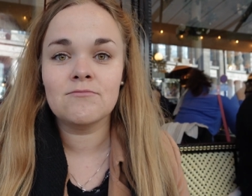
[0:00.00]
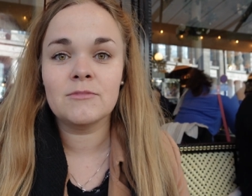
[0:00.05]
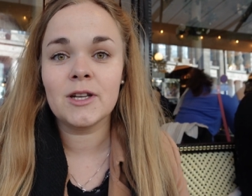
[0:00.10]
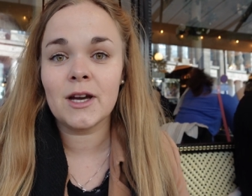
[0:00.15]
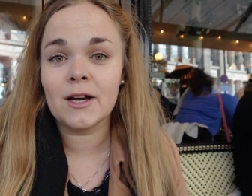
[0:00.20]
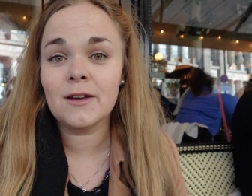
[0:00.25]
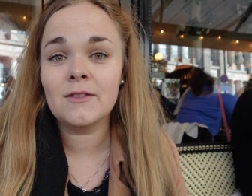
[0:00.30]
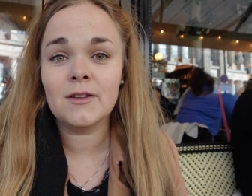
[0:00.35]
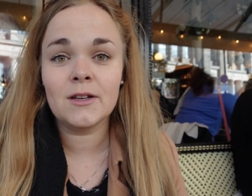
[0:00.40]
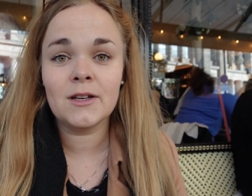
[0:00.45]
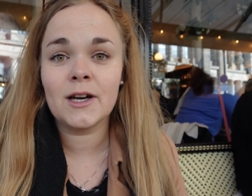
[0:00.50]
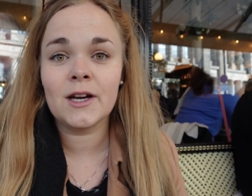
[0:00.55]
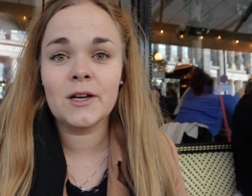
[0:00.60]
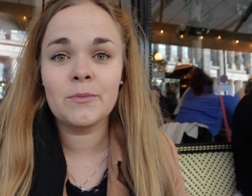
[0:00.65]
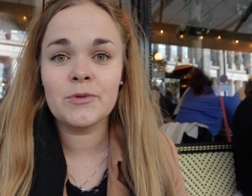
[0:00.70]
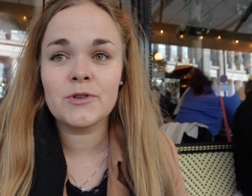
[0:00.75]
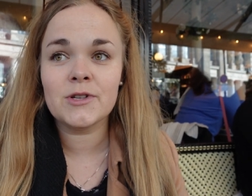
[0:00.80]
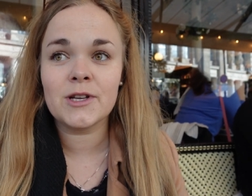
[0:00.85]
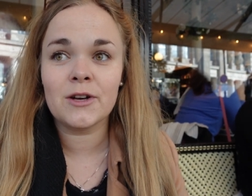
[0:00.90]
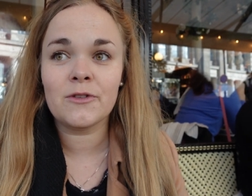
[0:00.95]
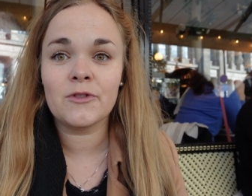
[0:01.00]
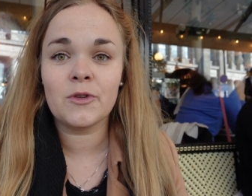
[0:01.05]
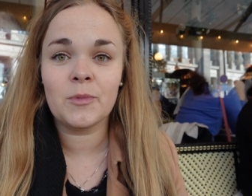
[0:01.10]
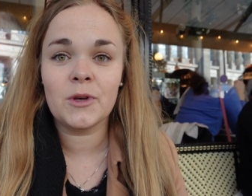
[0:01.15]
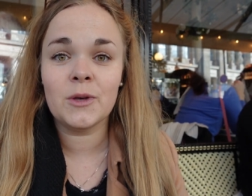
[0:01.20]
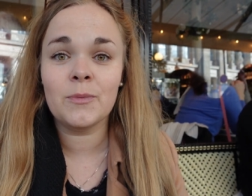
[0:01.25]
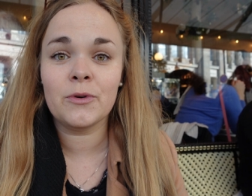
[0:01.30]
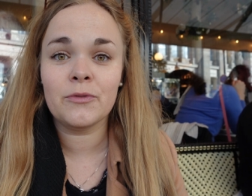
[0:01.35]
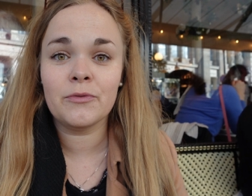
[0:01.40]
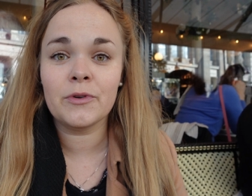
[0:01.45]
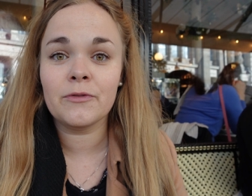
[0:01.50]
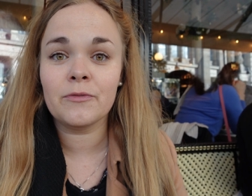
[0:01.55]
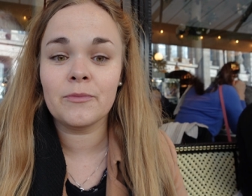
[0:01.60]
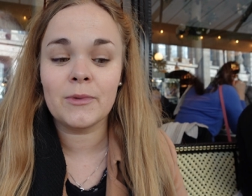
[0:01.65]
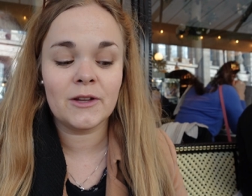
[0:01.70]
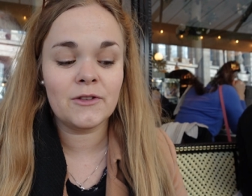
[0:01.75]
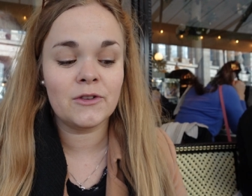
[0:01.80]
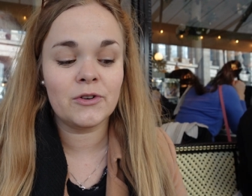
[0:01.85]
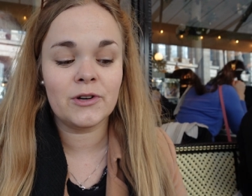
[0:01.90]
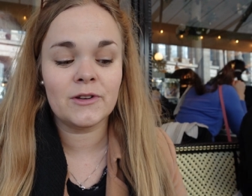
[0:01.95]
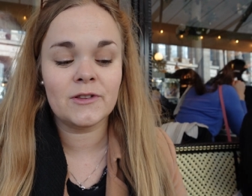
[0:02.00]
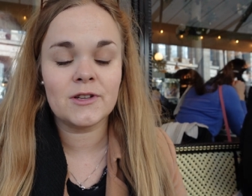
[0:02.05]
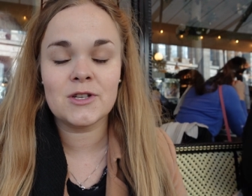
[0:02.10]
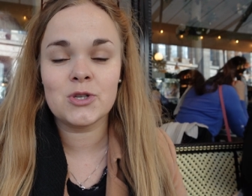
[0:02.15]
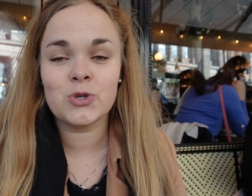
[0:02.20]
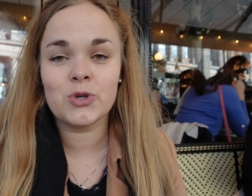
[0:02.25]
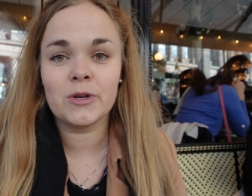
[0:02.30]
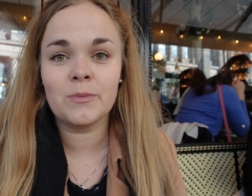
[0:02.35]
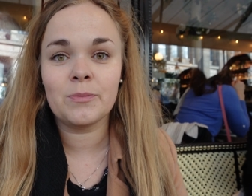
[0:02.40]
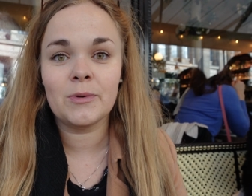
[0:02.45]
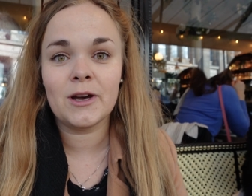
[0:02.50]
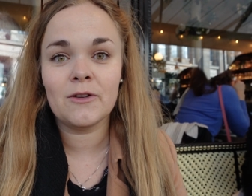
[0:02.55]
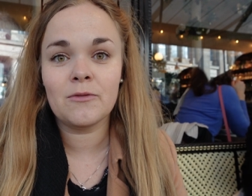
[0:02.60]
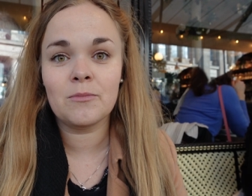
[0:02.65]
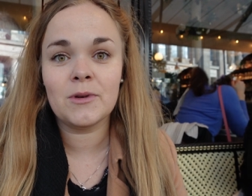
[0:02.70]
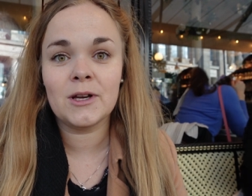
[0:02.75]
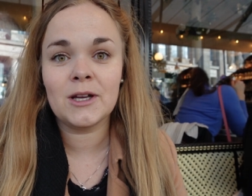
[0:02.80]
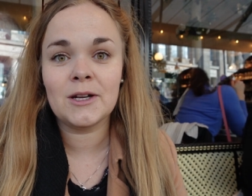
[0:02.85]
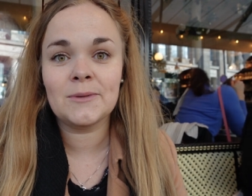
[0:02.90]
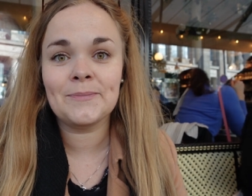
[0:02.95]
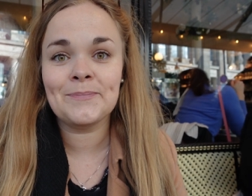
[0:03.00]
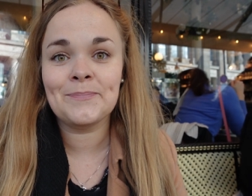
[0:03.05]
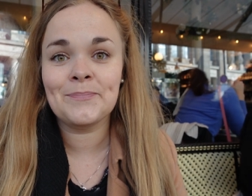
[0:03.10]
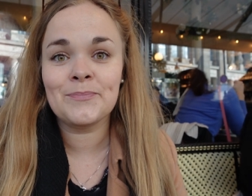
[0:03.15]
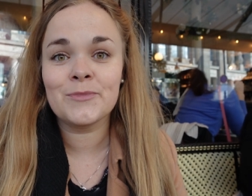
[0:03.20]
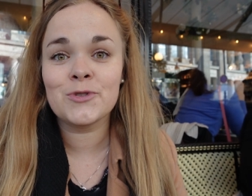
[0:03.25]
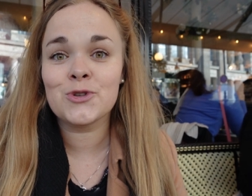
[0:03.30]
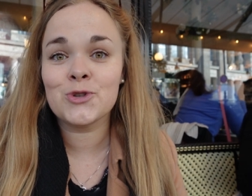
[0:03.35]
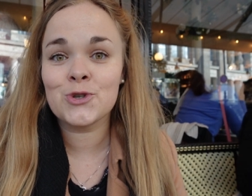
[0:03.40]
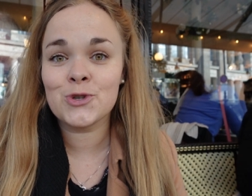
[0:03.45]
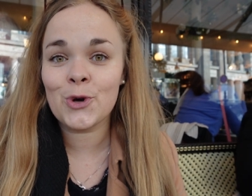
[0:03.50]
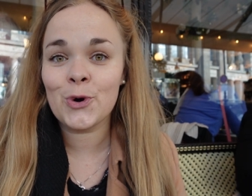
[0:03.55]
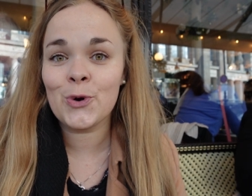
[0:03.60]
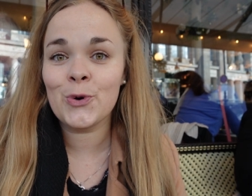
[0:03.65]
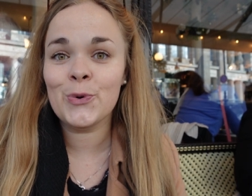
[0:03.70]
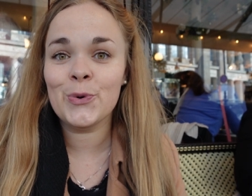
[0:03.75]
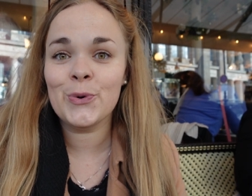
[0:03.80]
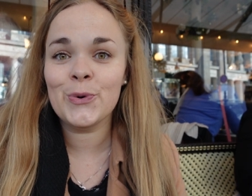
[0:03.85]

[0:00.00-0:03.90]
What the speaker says: 99% of the people we've met during this trip have been so